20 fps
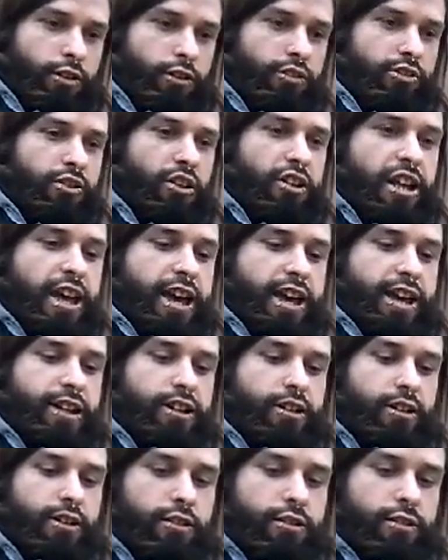
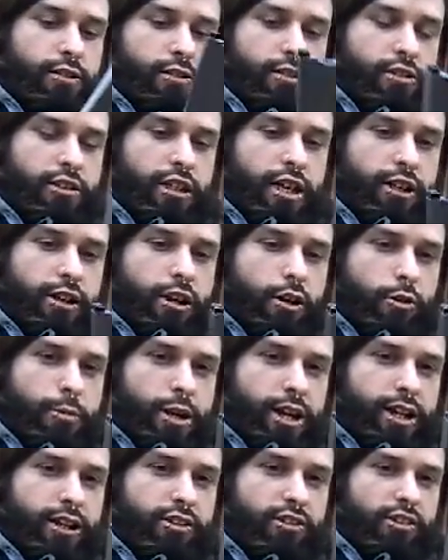Stanag NATO
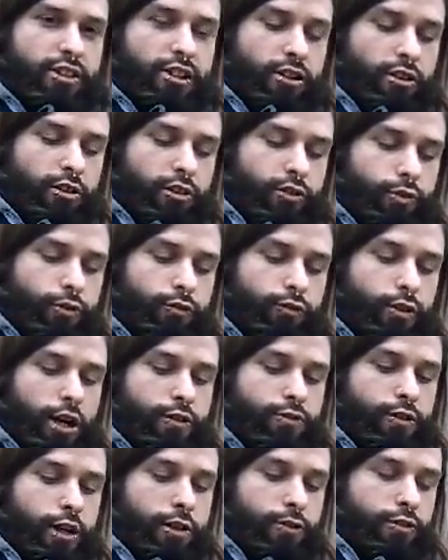magazines for
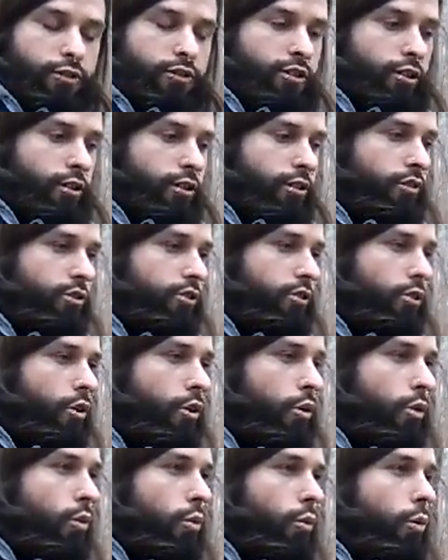
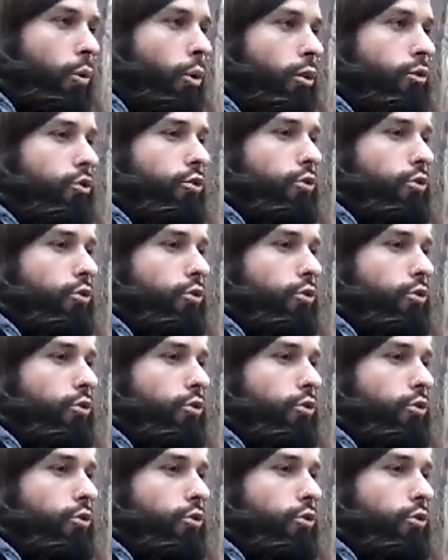5.56 or